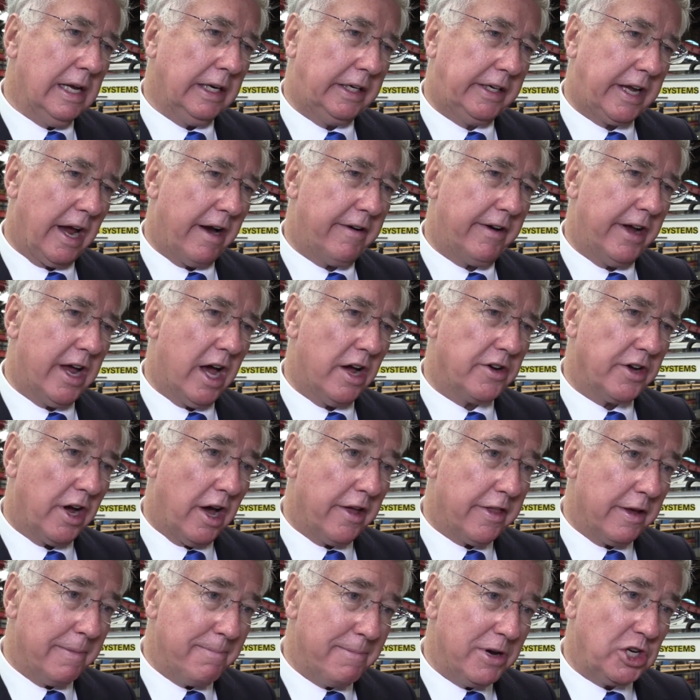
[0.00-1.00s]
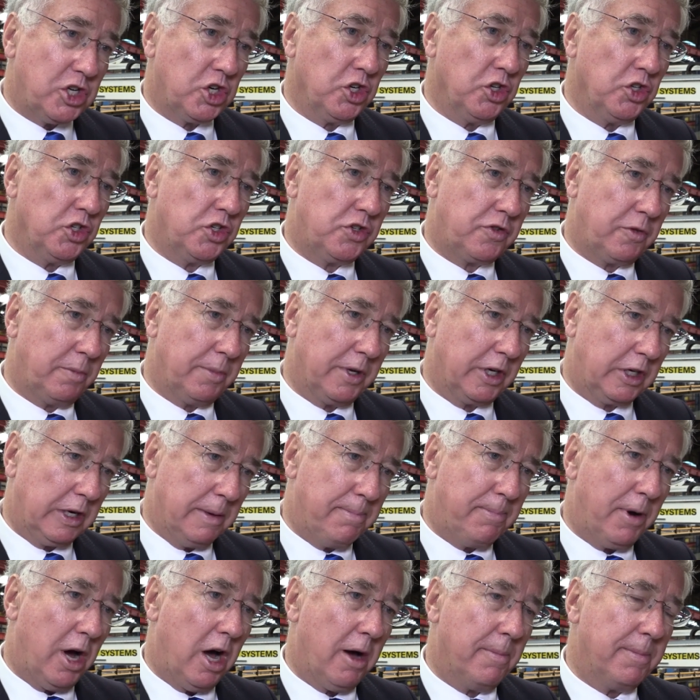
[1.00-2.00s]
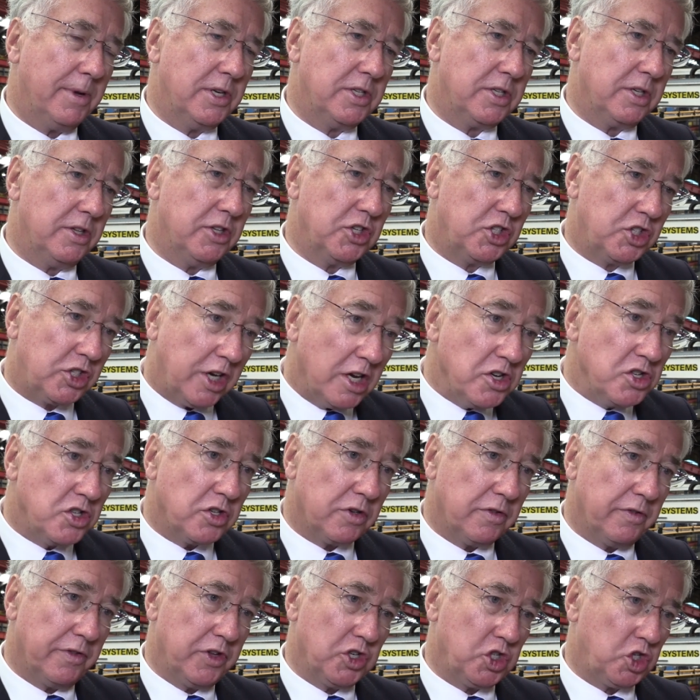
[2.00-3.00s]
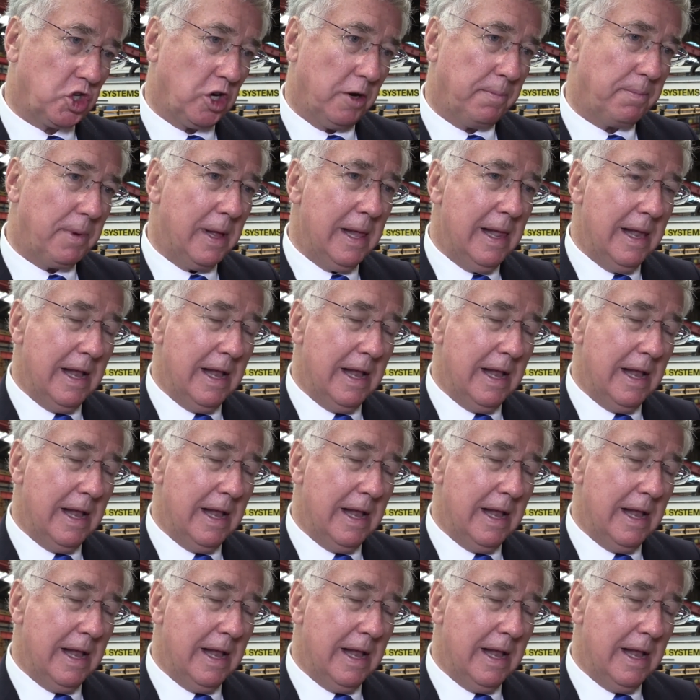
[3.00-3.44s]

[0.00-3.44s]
carry out other missions from the compartment in the center of the ship